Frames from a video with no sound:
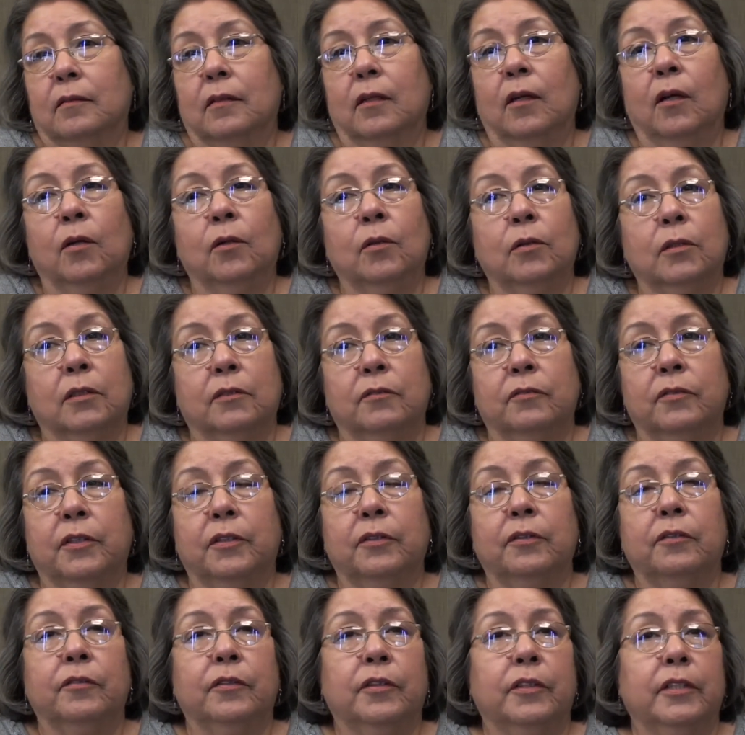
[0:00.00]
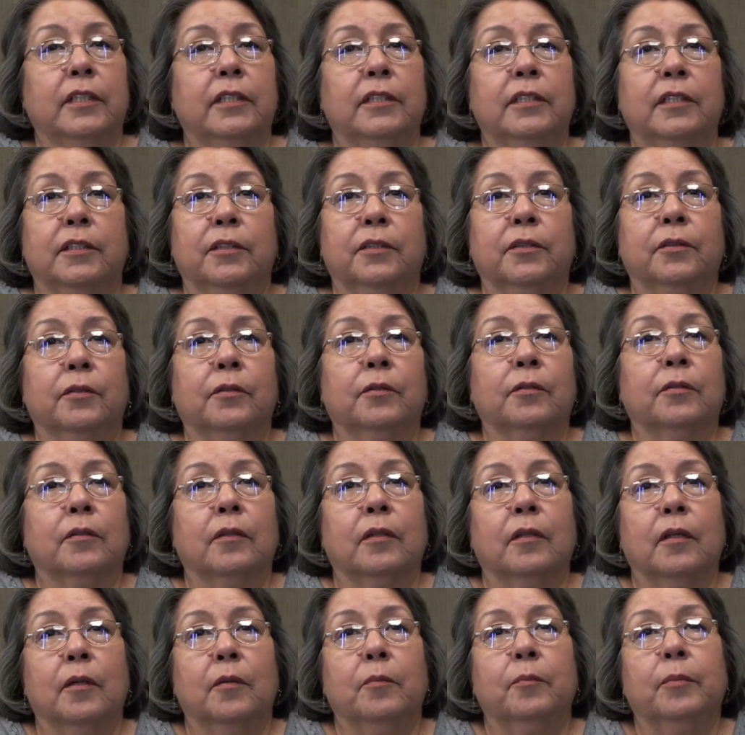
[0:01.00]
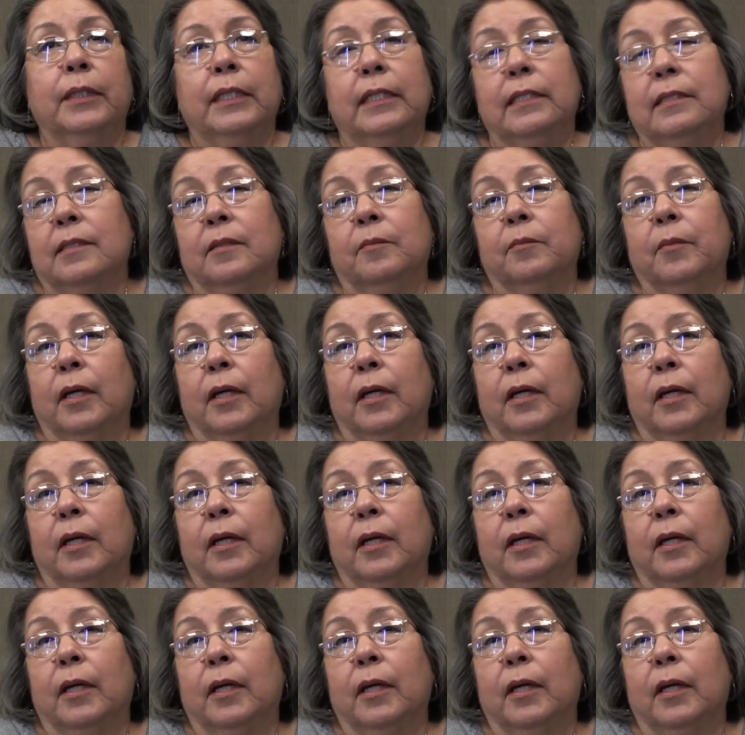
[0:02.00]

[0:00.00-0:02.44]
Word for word: holds a very, very dear place in